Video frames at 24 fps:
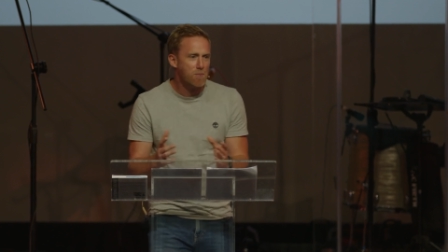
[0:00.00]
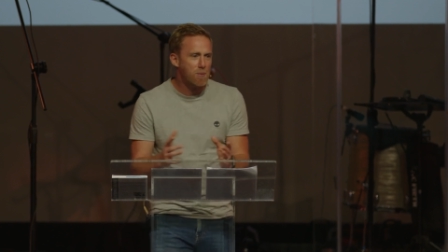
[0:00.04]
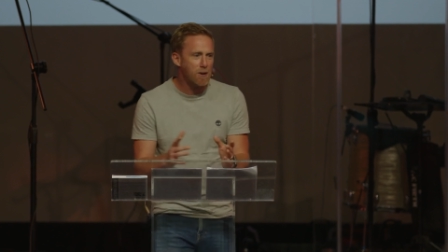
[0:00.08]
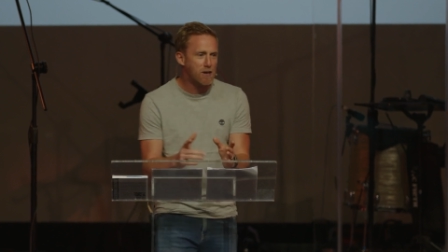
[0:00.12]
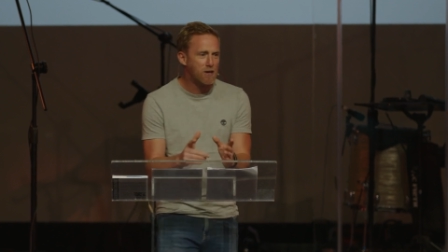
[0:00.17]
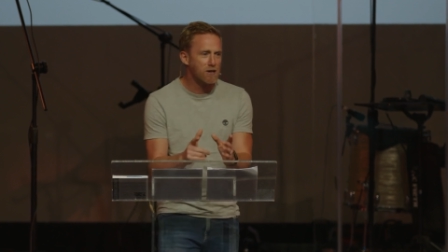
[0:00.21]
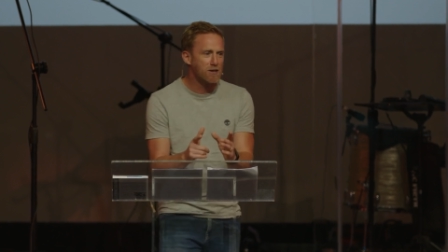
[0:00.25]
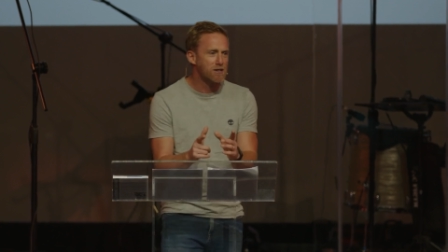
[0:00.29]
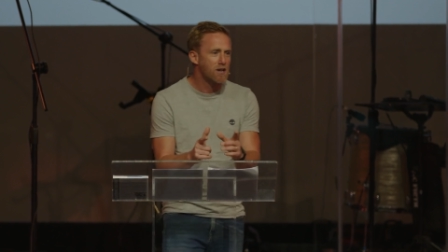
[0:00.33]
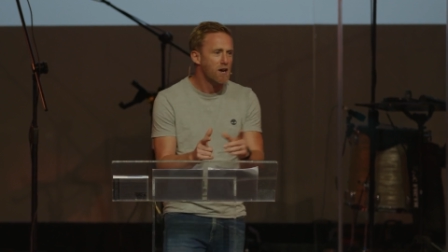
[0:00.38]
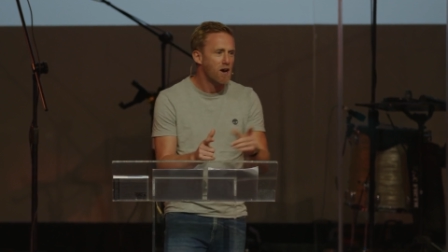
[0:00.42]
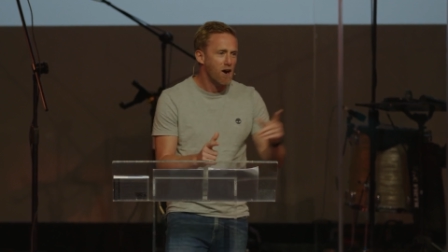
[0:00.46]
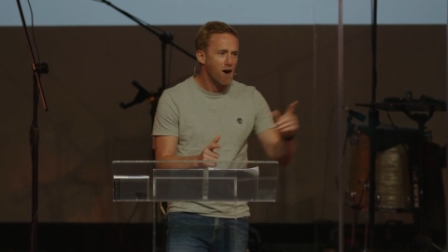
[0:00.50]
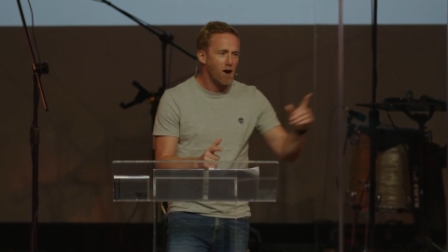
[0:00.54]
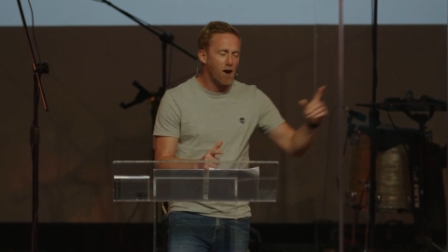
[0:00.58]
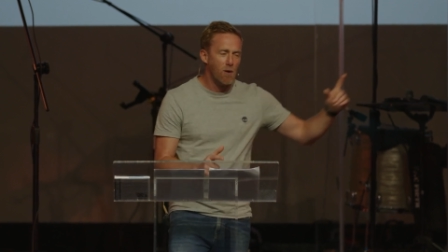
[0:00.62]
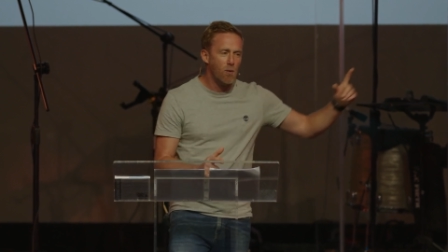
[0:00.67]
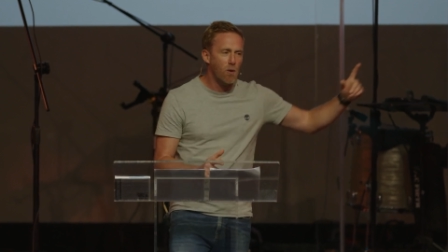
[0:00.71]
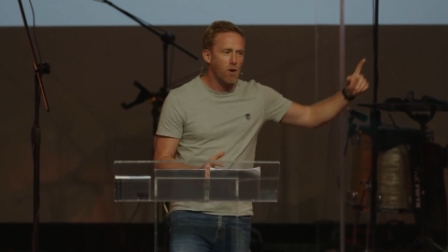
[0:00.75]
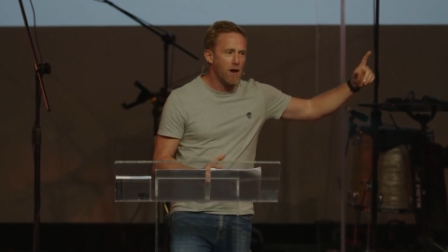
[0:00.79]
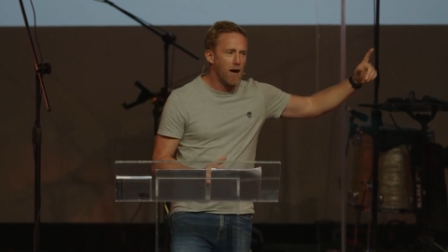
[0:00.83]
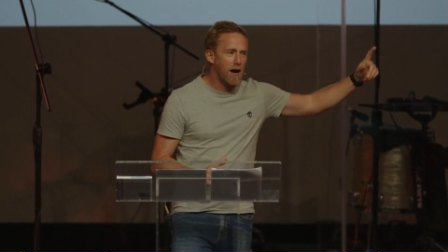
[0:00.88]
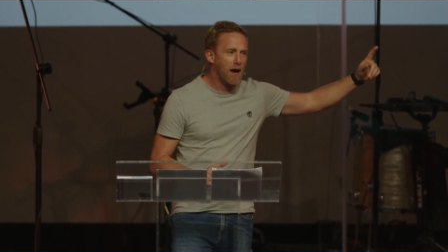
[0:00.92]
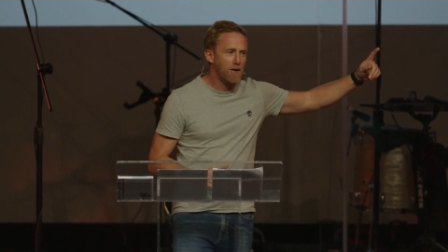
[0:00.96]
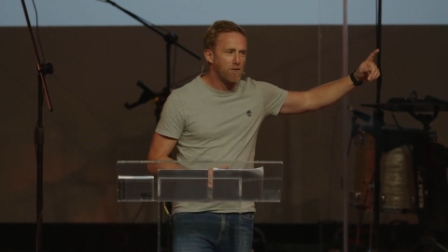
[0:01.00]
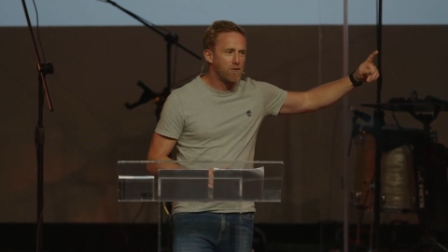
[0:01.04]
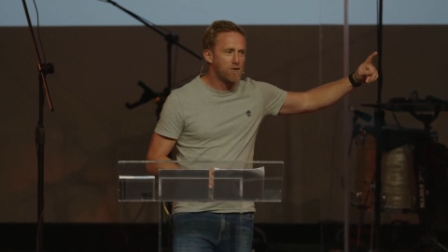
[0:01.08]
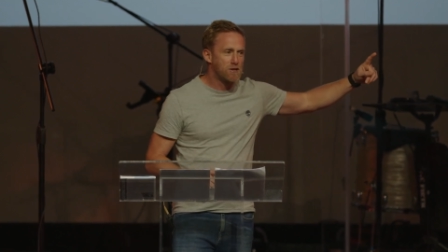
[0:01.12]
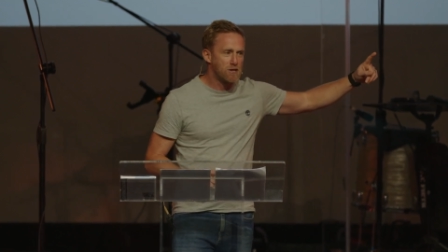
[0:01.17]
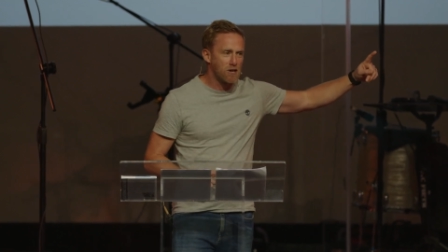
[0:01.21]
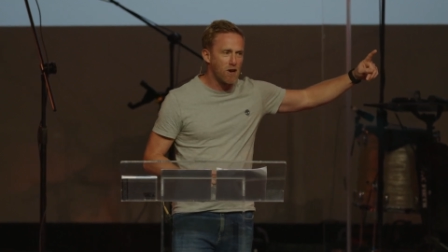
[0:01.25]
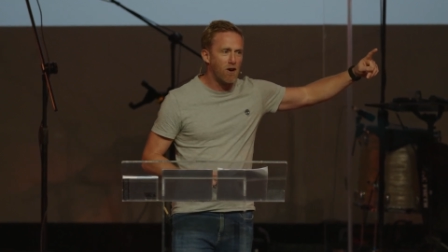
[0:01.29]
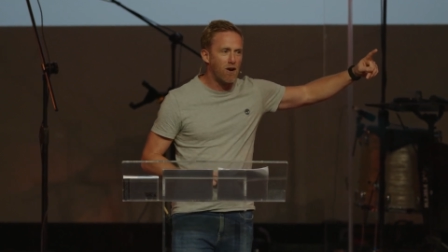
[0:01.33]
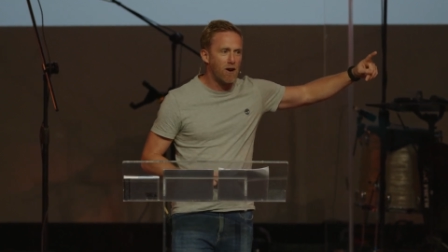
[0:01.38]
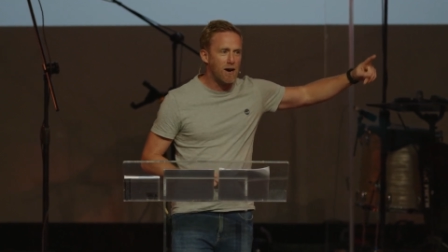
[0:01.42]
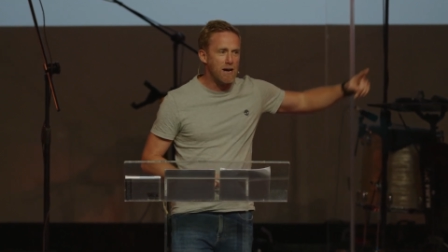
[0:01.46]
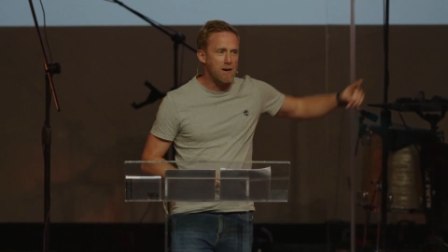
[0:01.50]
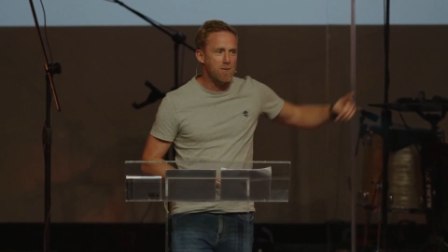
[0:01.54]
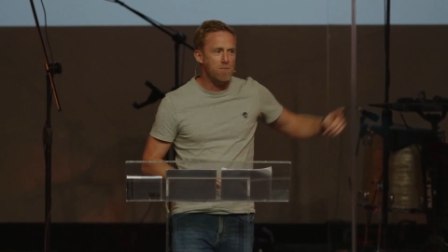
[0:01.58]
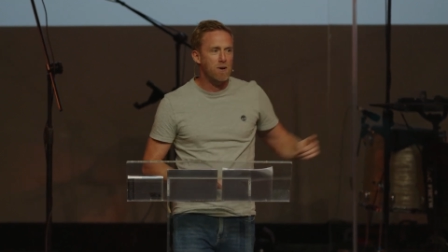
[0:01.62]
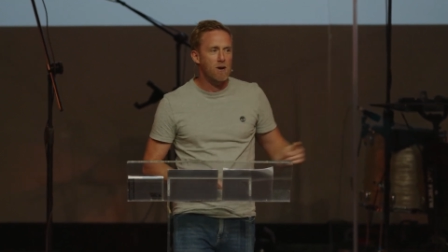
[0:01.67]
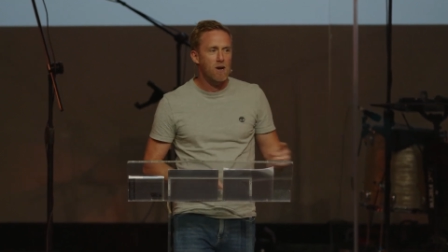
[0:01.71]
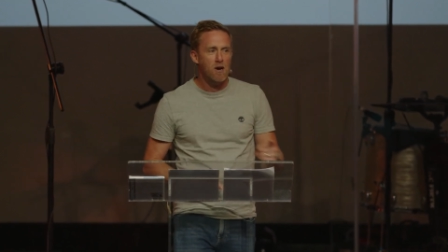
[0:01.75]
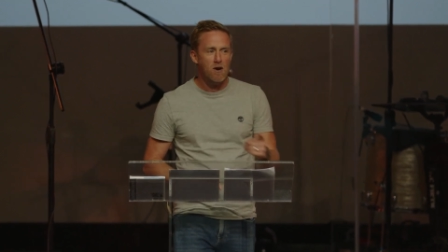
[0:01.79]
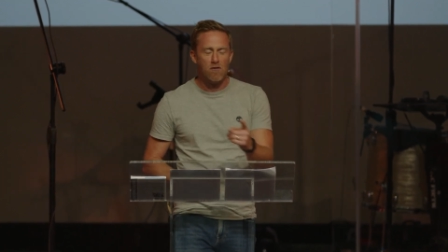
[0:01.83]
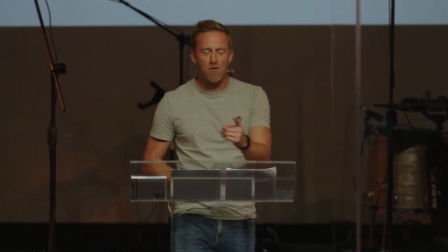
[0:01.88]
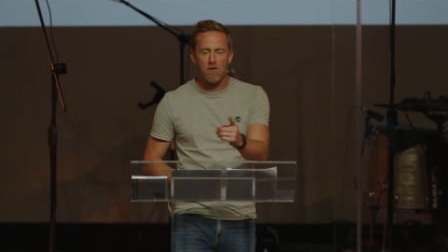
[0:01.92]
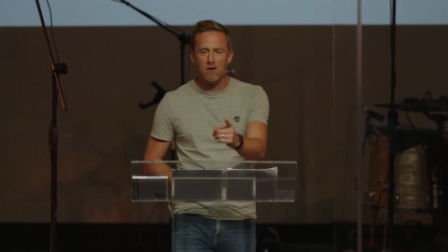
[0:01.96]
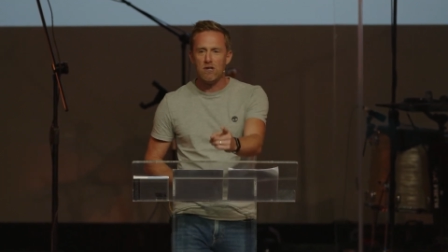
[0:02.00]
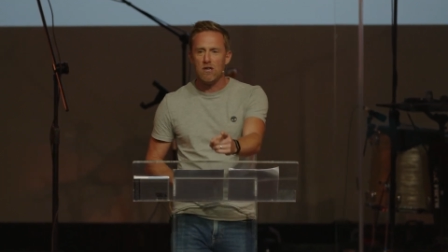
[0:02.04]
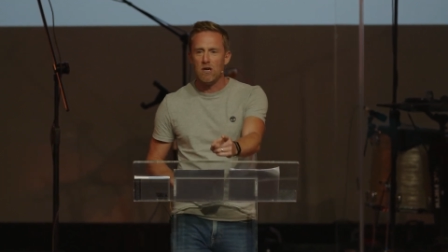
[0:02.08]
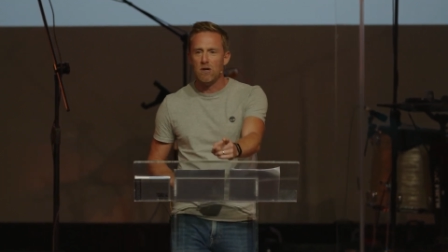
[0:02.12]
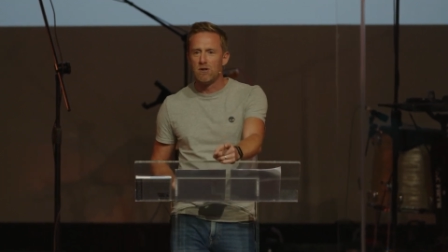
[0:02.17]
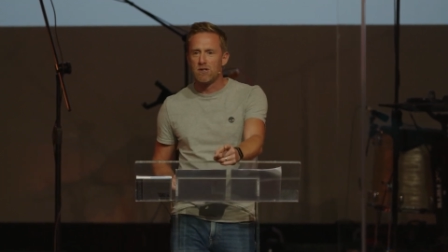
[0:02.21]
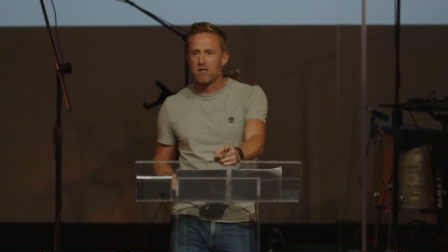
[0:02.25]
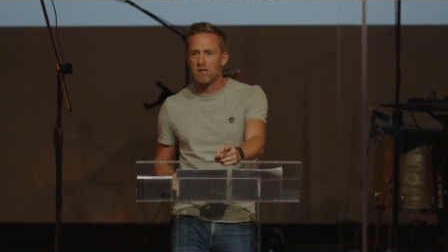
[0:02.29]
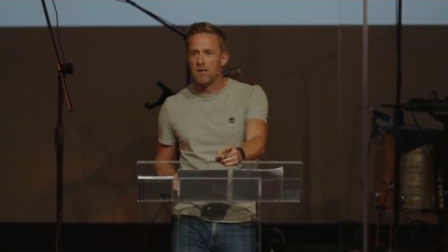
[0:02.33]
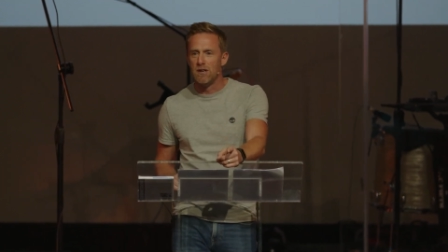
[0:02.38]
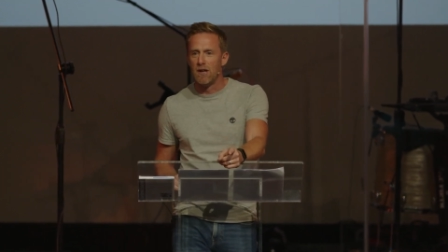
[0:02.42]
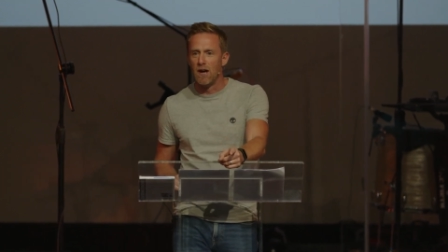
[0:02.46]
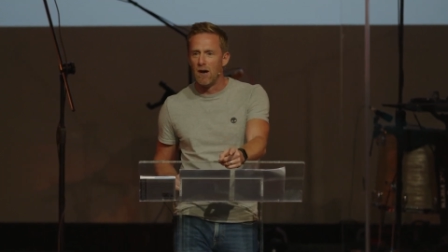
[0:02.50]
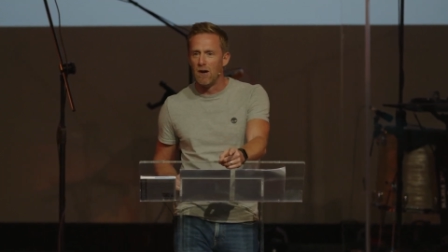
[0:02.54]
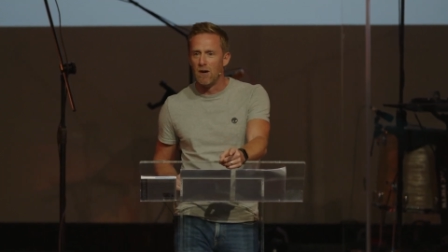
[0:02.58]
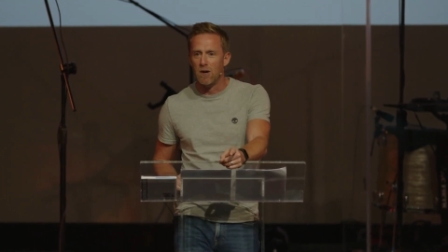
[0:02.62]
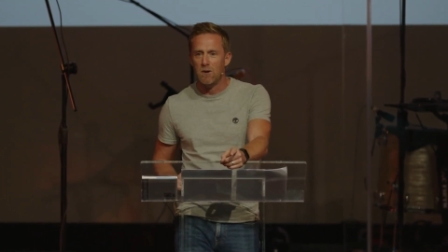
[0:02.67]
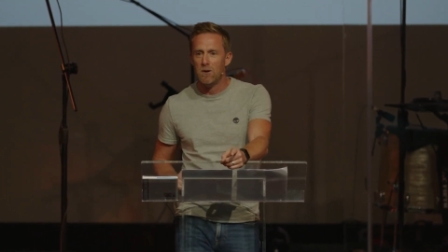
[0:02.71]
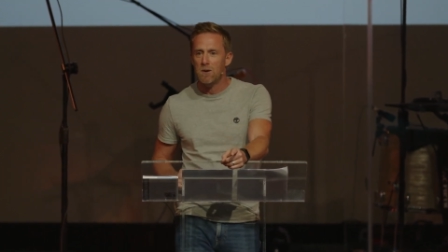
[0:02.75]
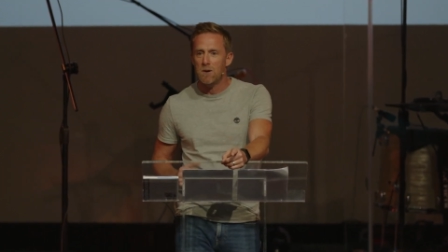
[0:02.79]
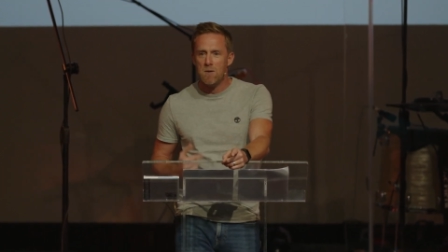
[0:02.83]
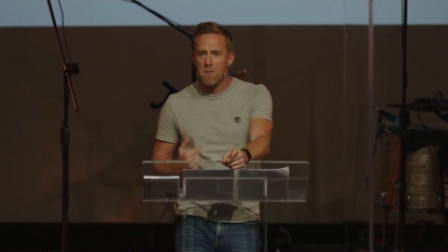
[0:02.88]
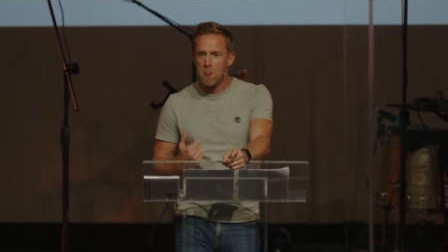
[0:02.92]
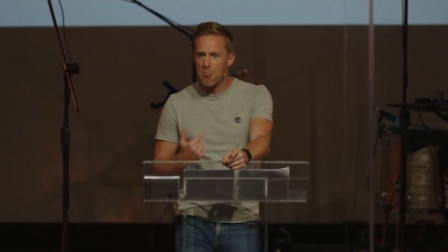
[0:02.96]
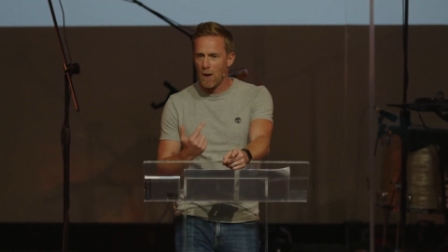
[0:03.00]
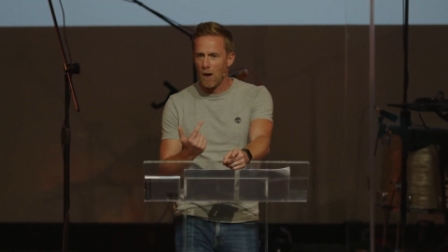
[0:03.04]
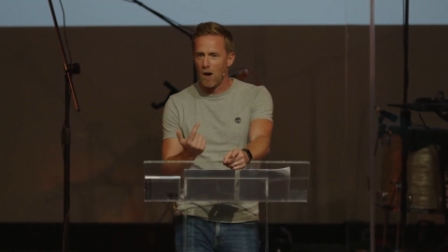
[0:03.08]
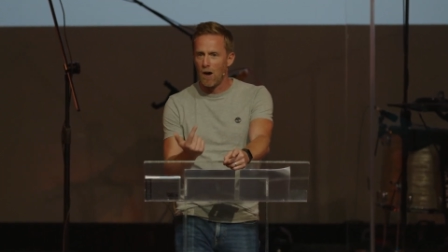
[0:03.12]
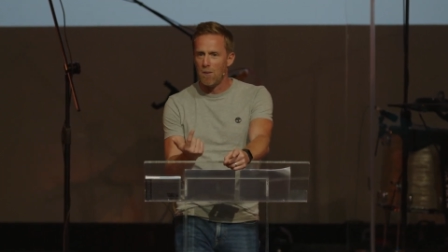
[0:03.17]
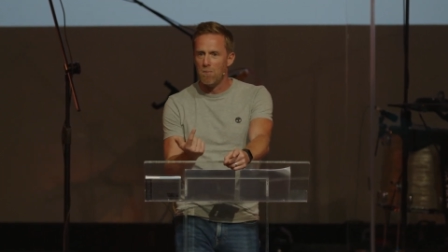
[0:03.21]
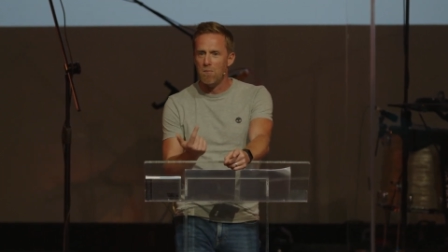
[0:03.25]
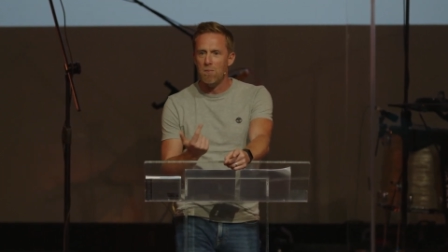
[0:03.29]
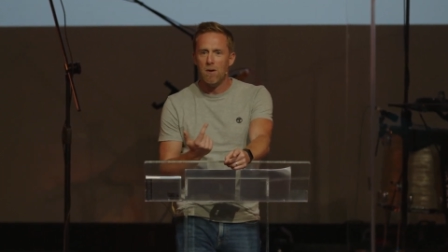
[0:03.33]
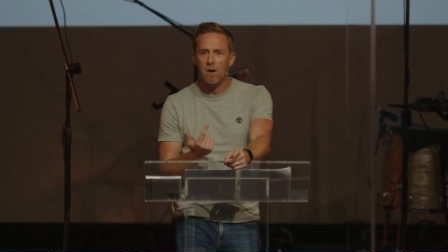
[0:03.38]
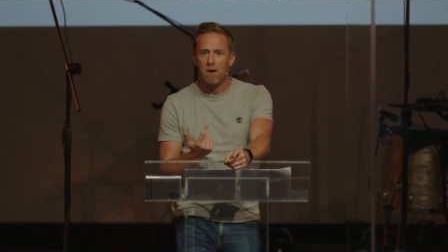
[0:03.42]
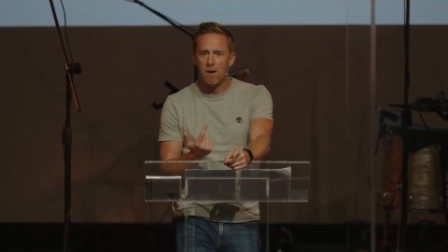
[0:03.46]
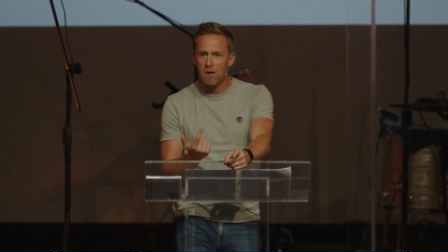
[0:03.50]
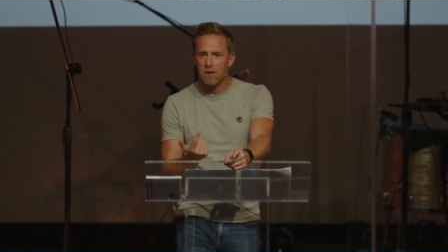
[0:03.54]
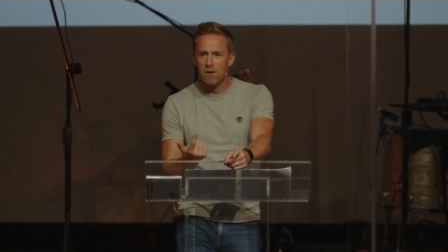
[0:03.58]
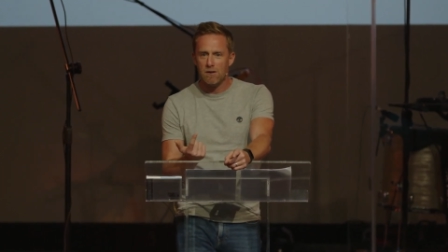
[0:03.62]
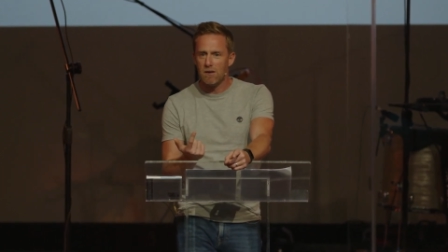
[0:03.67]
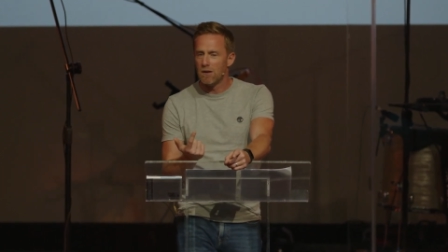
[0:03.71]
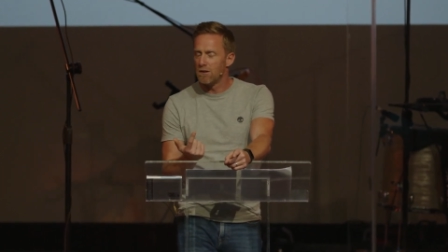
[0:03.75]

because I want to have time for you to know that I'm